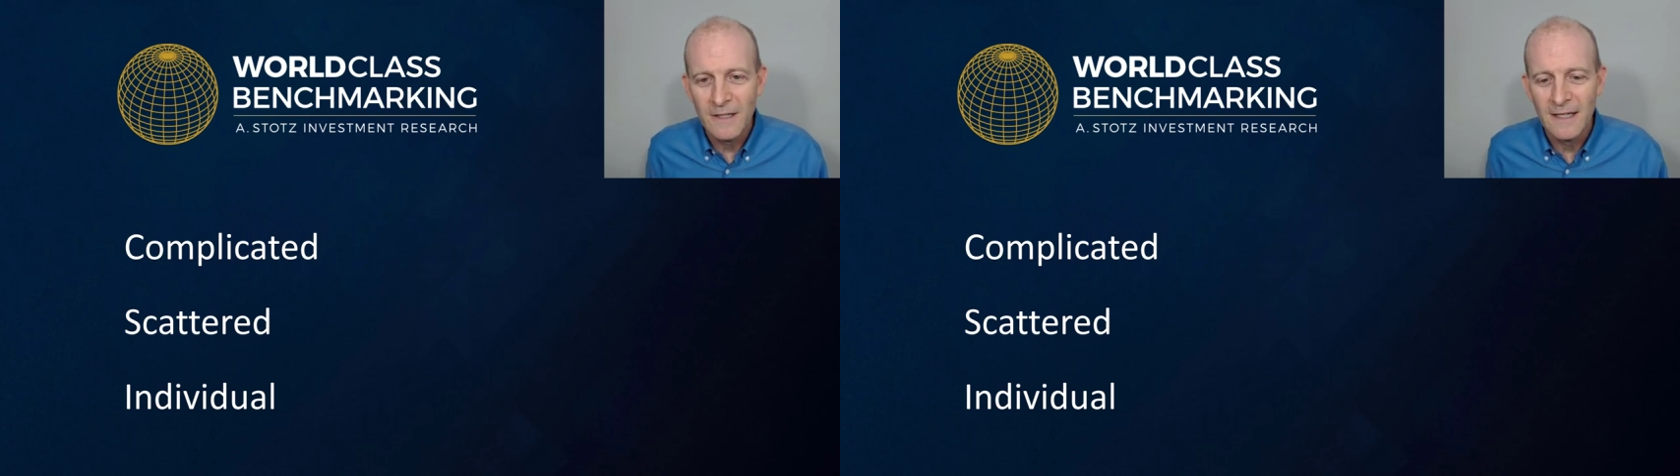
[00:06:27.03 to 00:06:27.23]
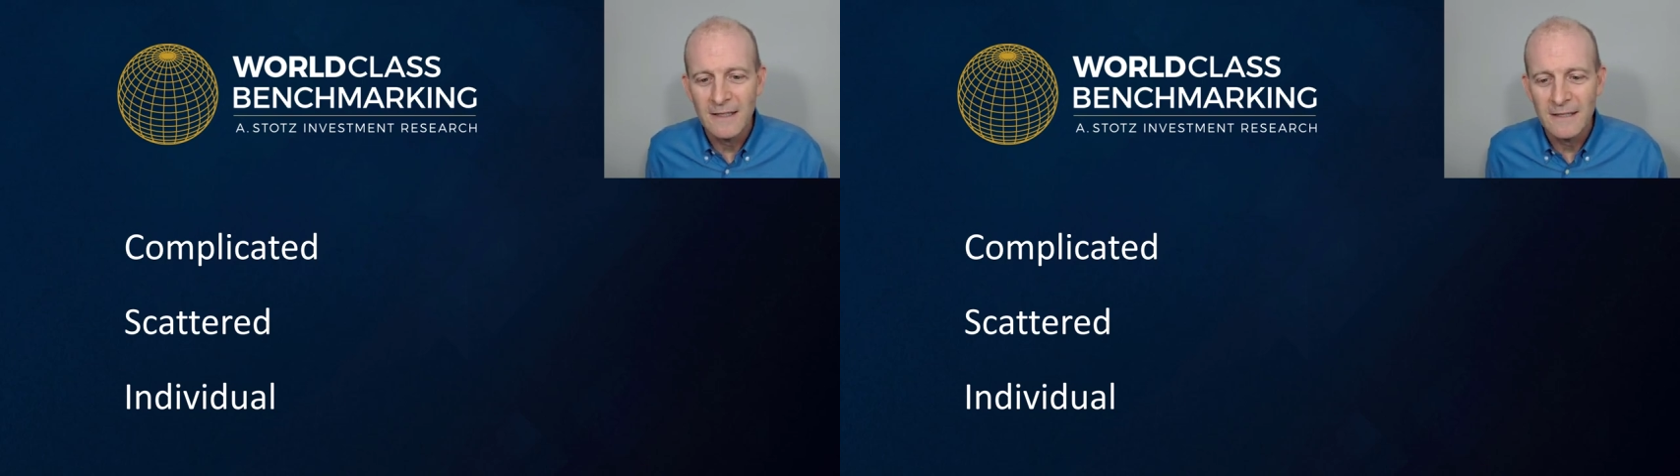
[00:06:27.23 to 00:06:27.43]

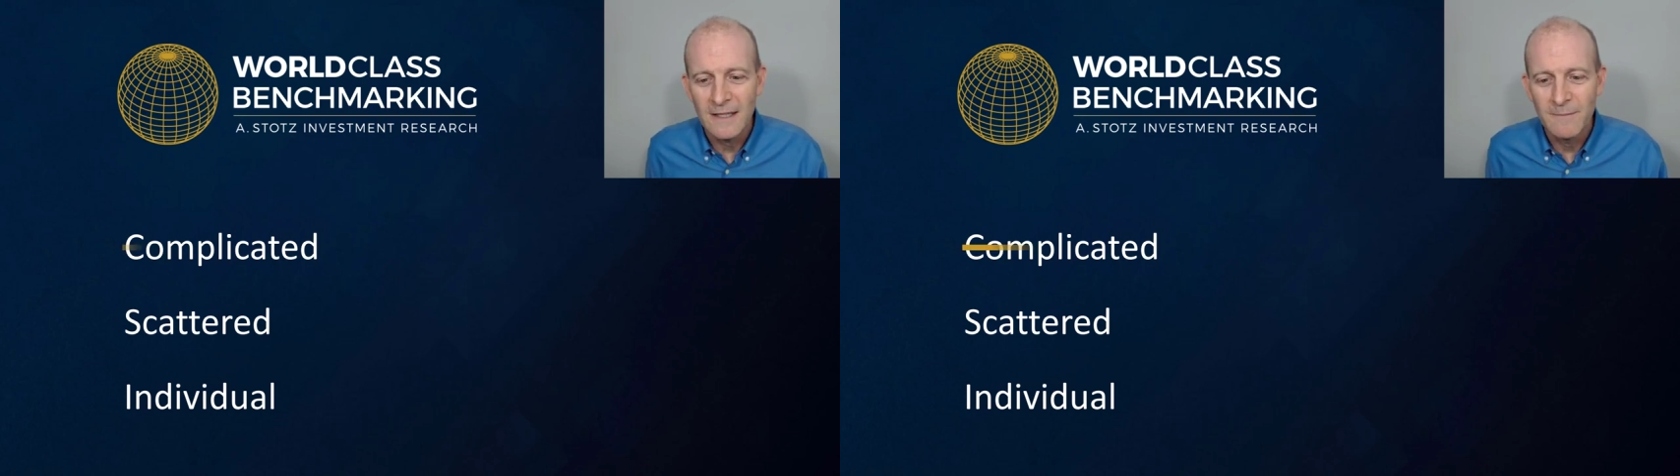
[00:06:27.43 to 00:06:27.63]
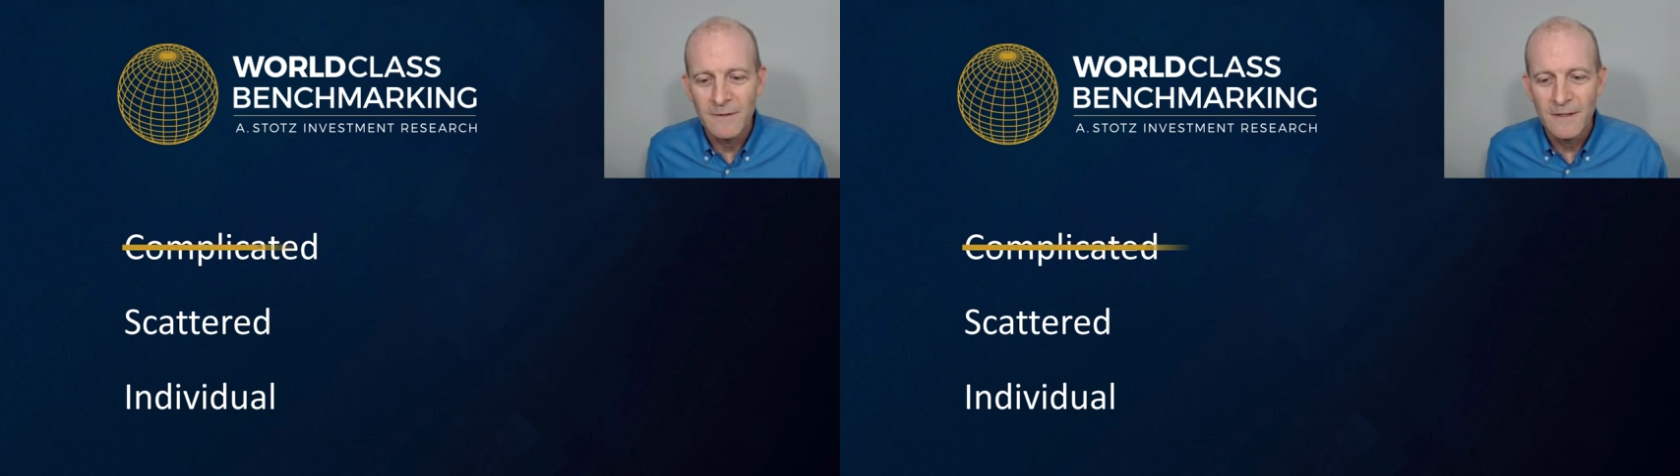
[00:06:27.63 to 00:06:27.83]

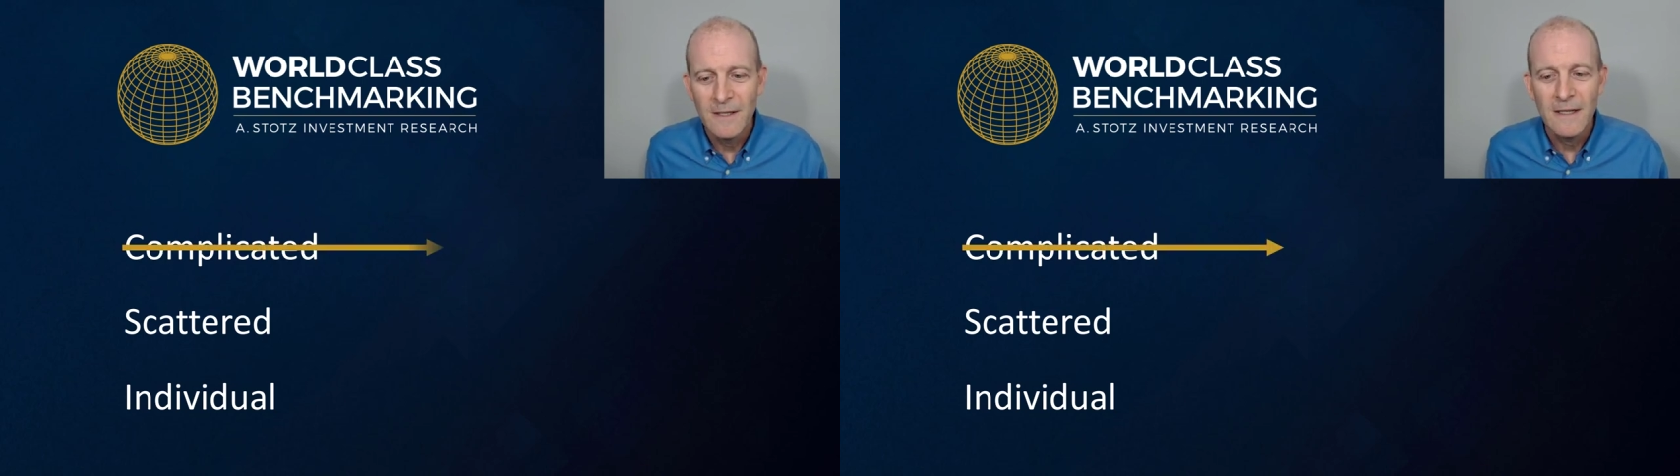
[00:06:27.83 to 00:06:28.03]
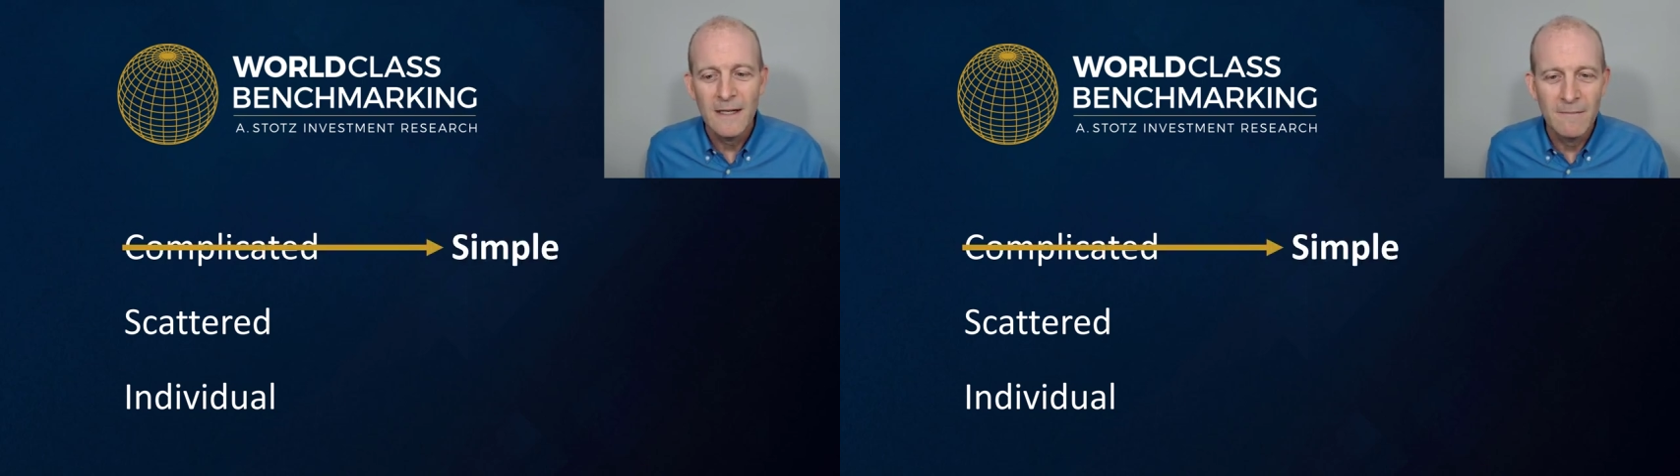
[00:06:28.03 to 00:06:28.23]
concepts
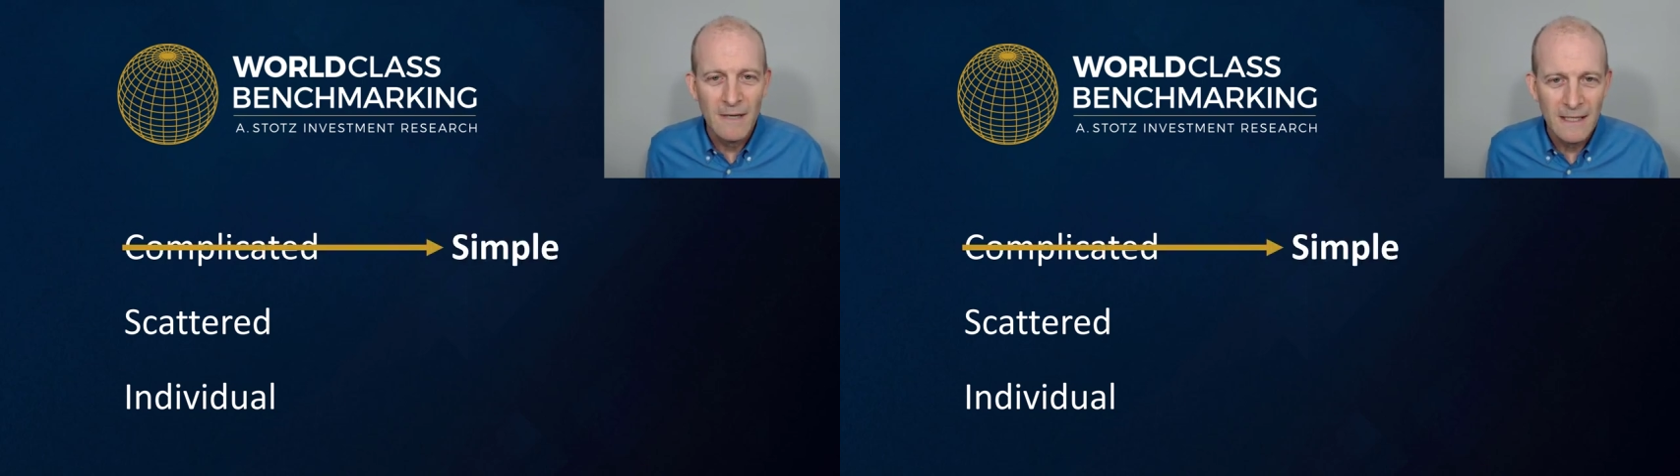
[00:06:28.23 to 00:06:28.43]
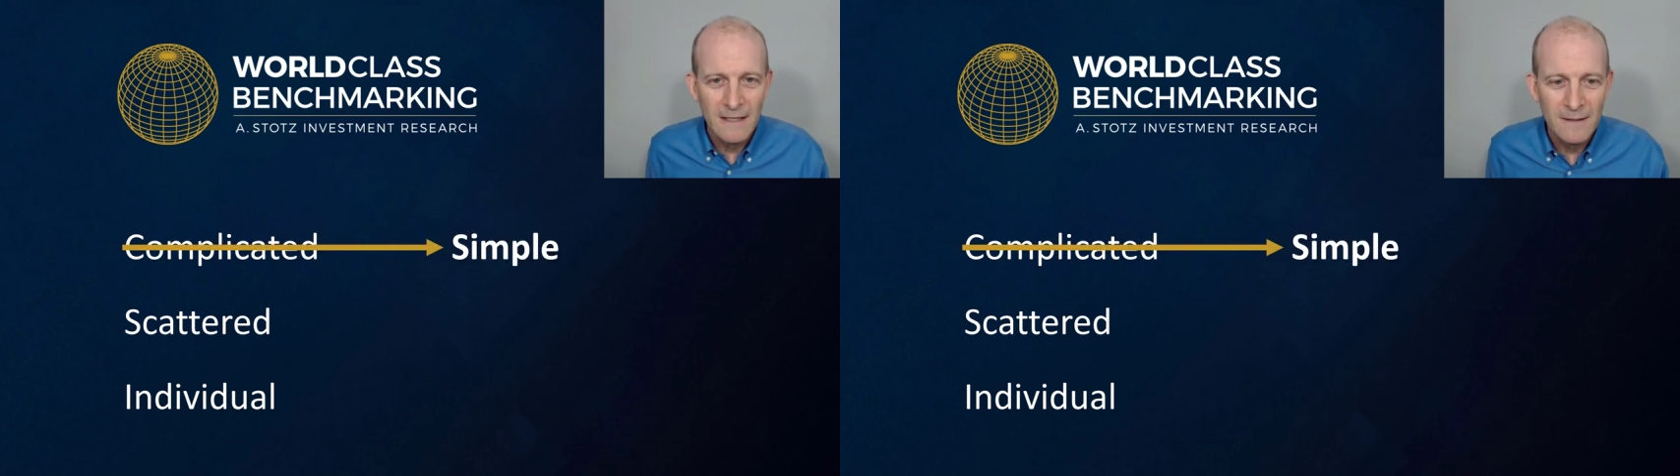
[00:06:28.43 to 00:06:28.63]

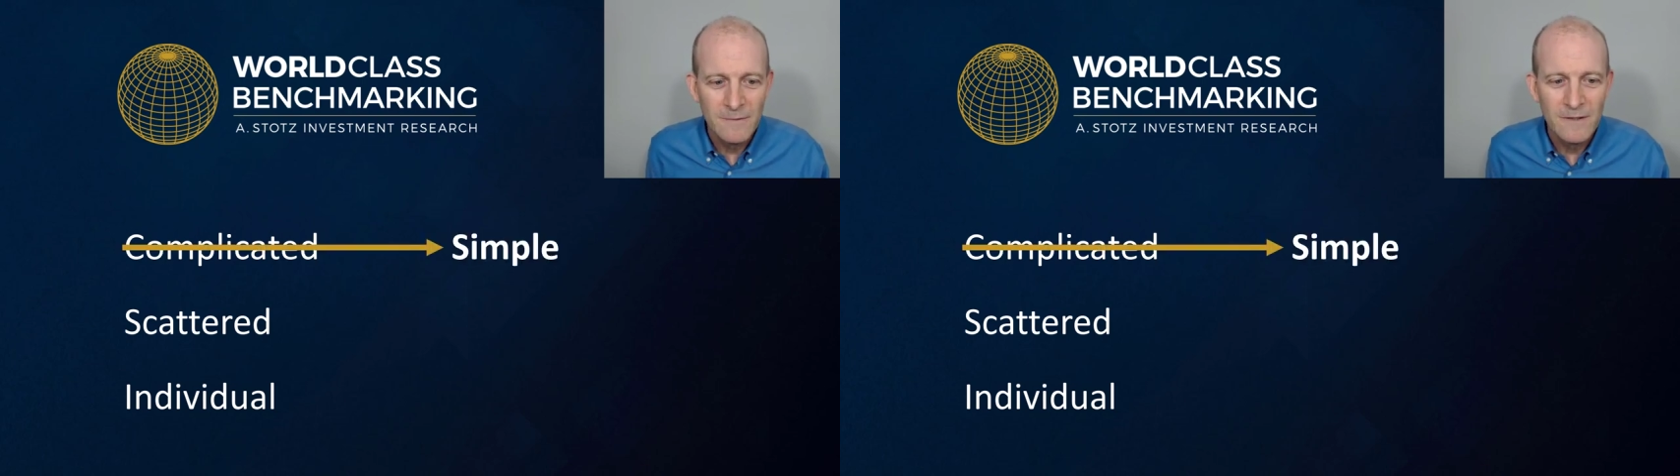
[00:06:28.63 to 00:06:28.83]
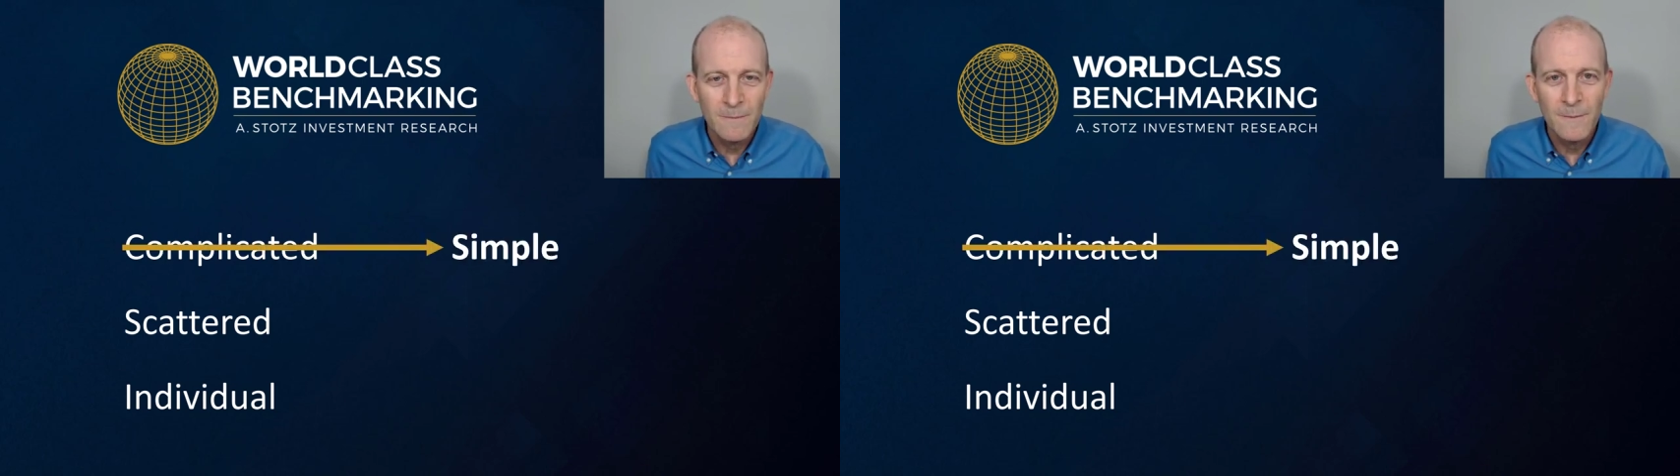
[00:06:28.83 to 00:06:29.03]
and making
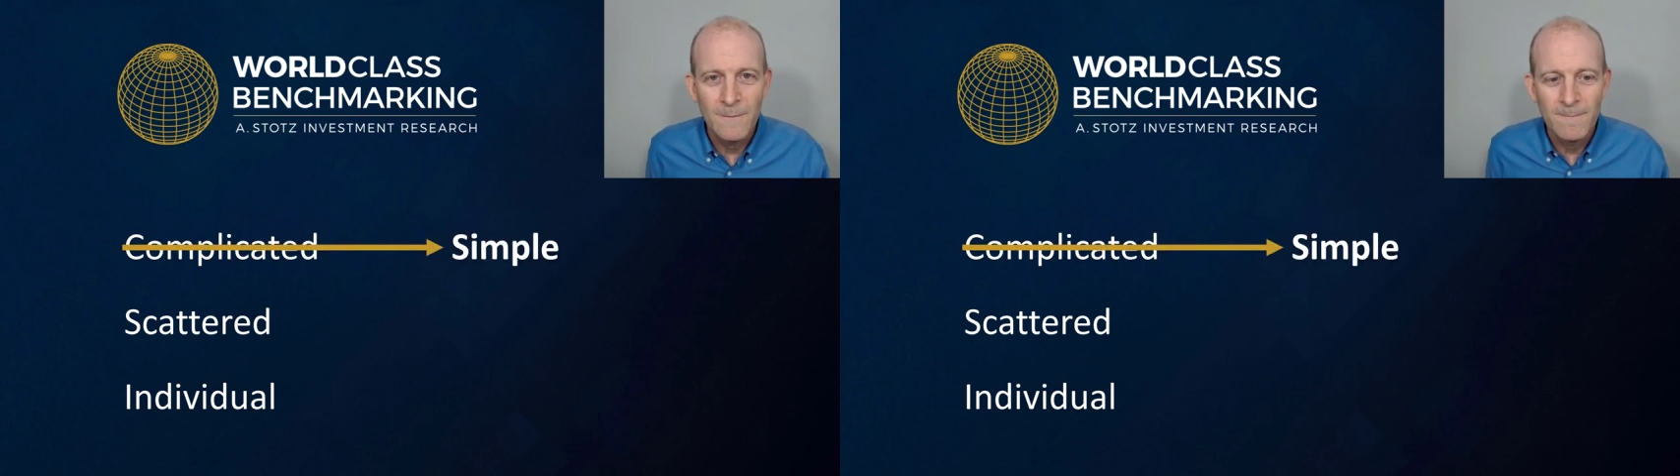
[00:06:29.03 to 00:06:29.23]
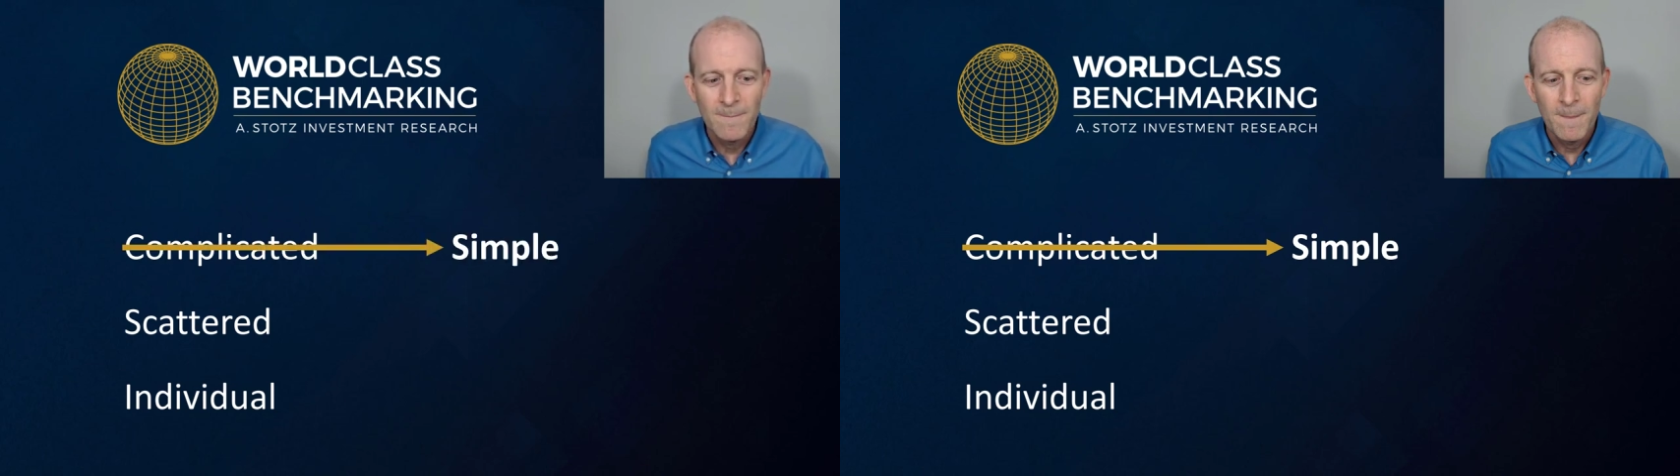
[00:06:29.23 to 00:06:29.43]
them simple,